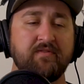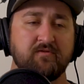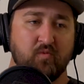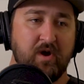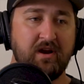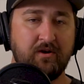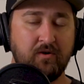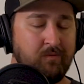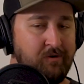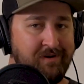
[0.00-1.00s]
And there's a way to
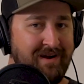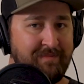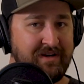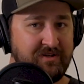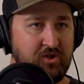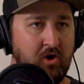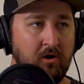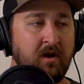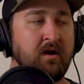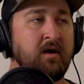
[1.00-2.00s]
do it where you're not being a
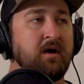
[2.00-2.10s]
jerk.